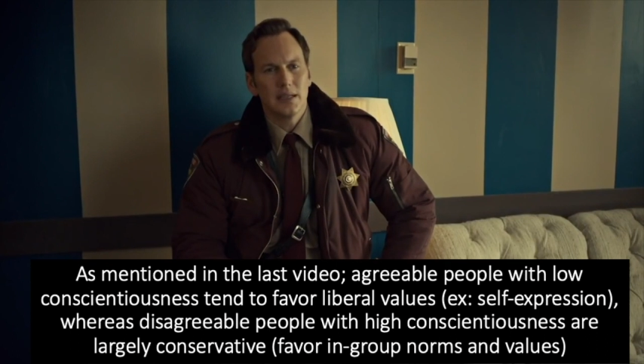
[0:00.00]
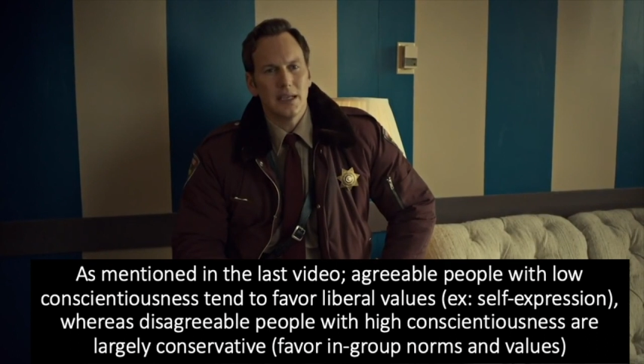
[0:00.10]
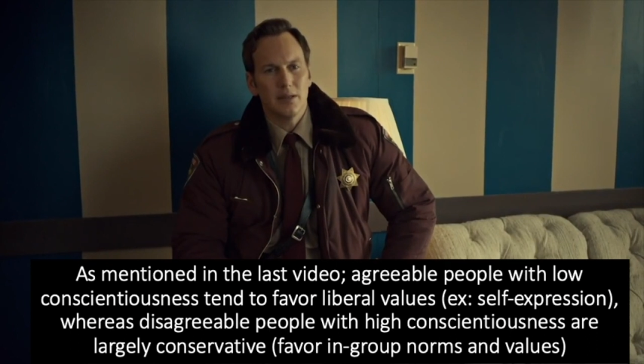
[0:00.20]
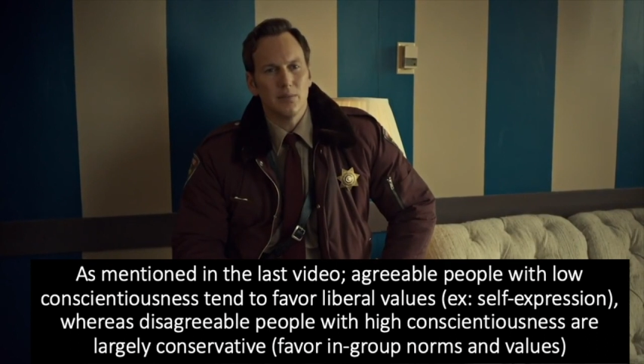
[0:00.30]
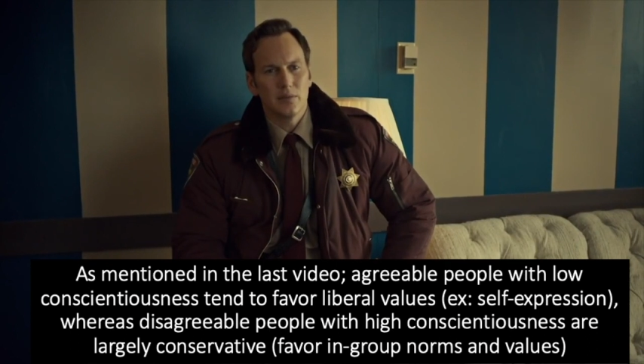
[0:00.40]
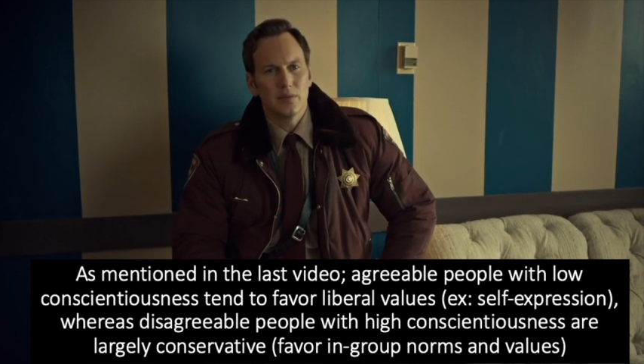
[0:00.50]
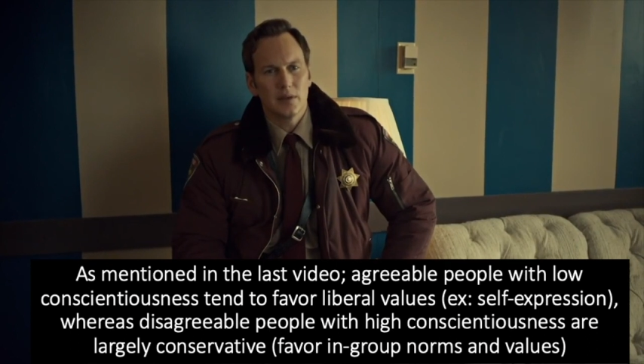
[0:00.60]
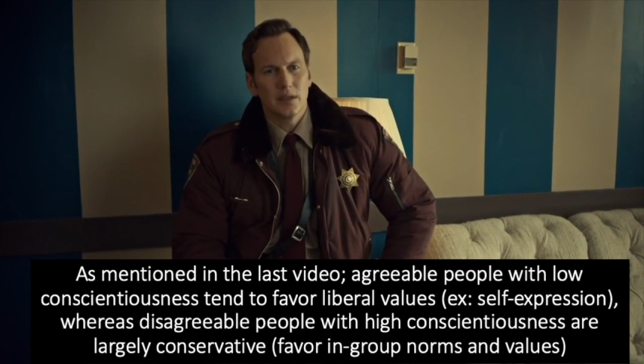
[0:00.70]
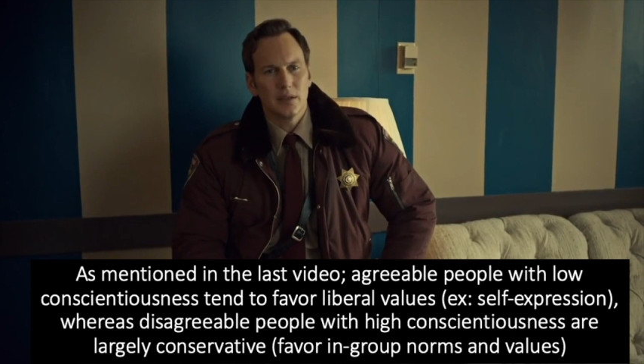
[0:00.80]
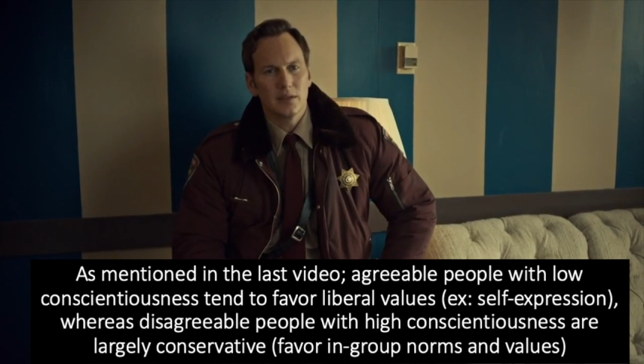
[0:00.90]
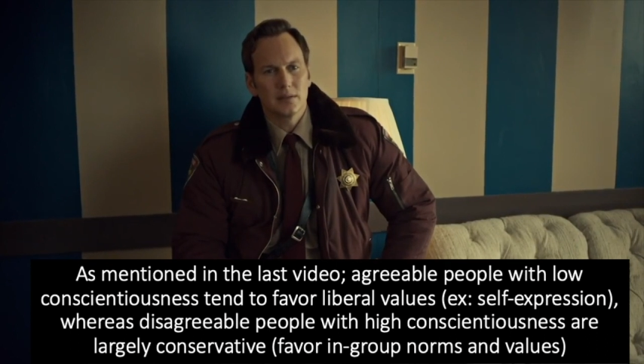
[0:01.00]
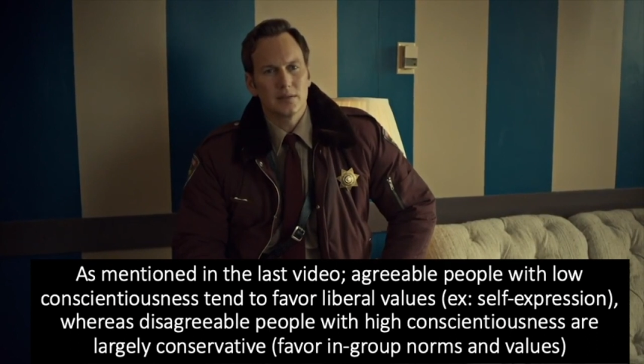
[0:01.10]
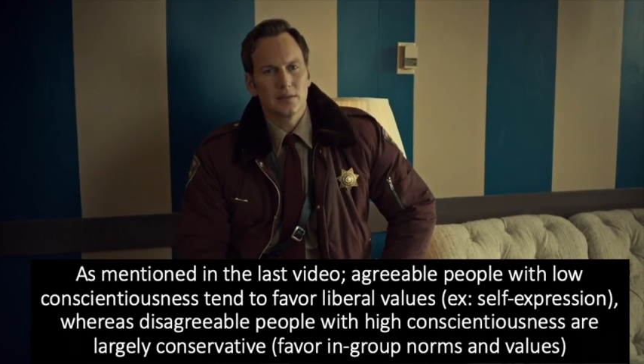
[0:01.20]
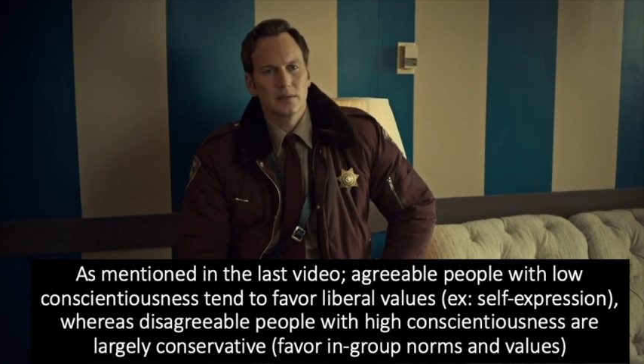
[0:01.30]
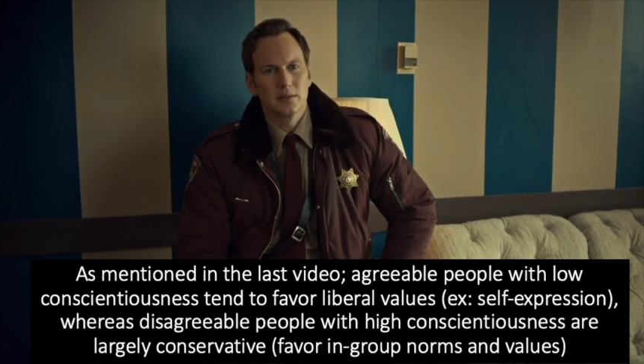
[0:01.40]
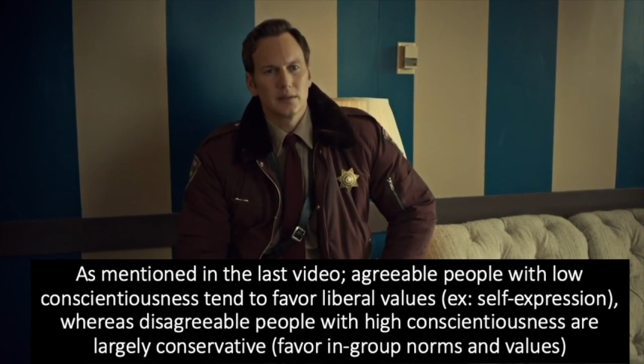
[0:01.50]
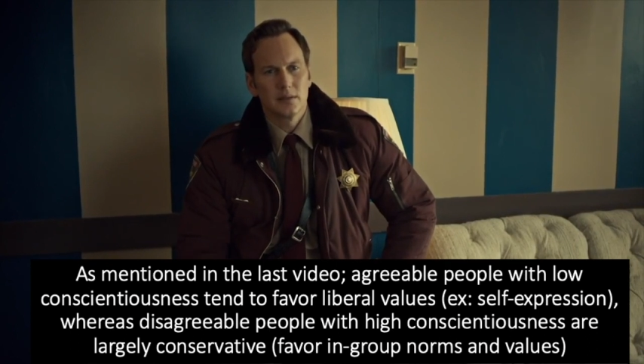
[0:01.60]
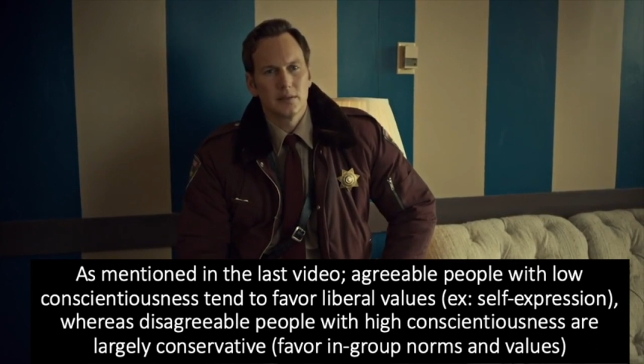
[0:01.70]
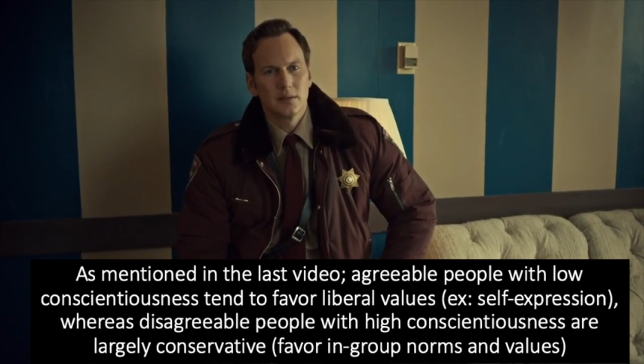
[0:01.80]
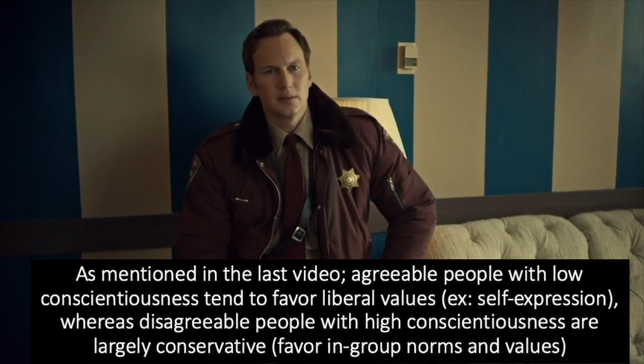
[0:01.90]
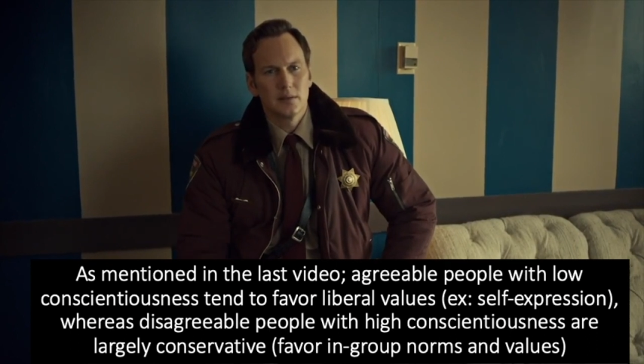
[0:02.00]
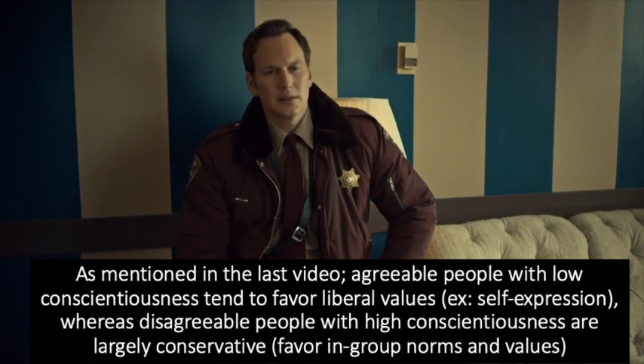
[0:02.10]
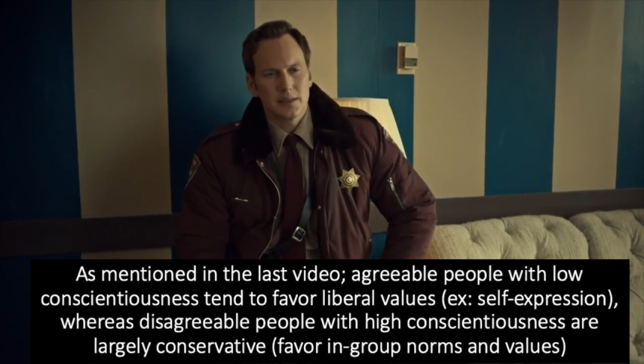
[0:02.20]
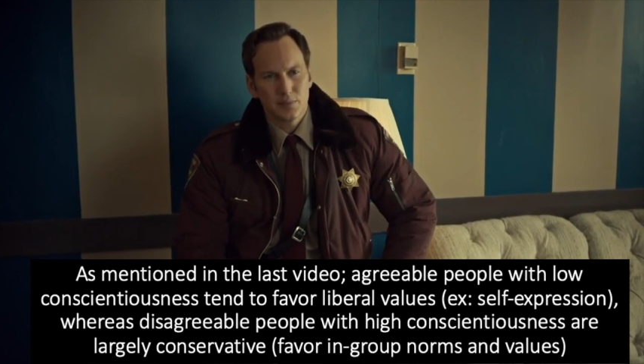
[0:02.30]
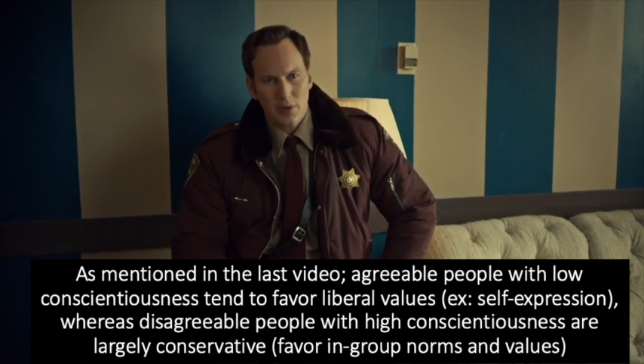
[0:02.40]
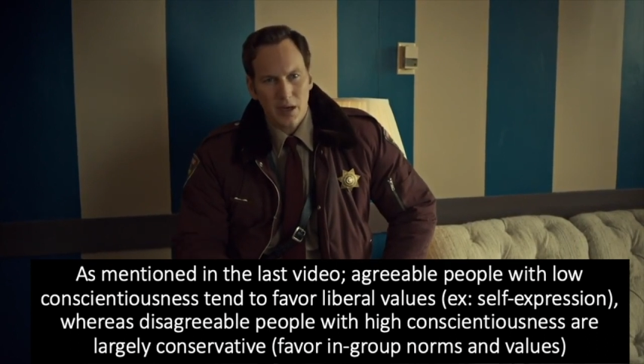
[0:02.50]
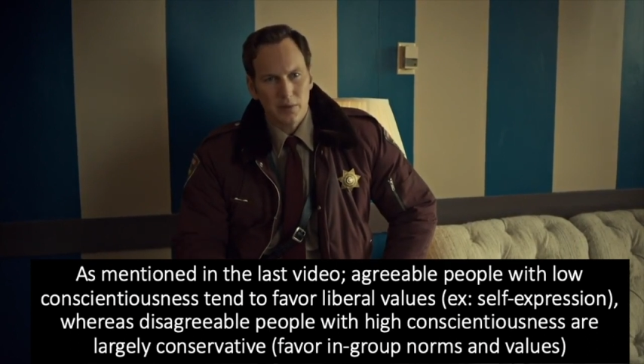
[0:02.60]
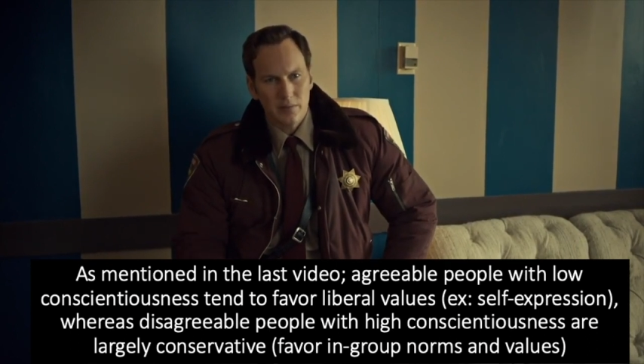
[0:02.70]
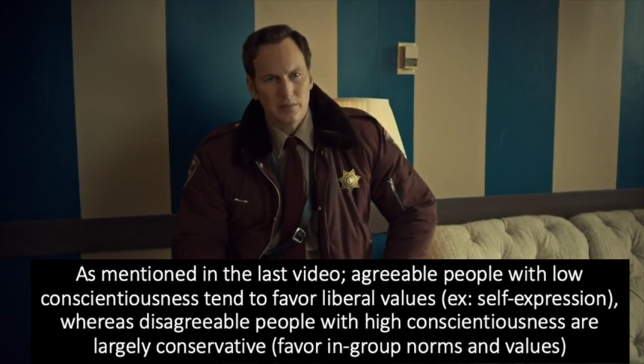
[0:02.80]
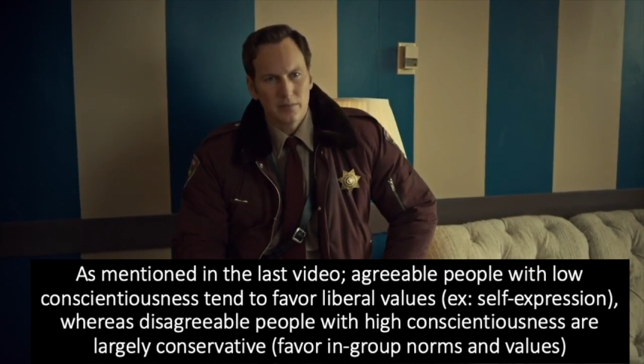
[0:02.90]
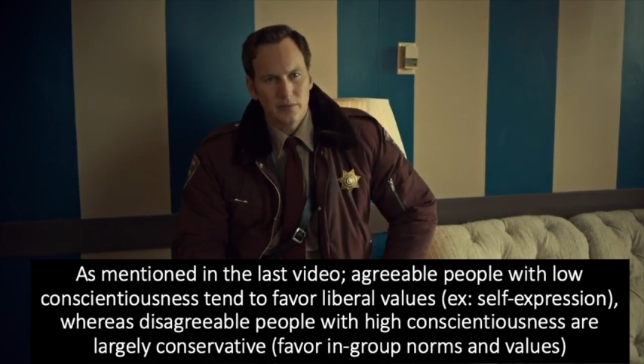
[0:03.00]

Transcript: tame things. That's a problem,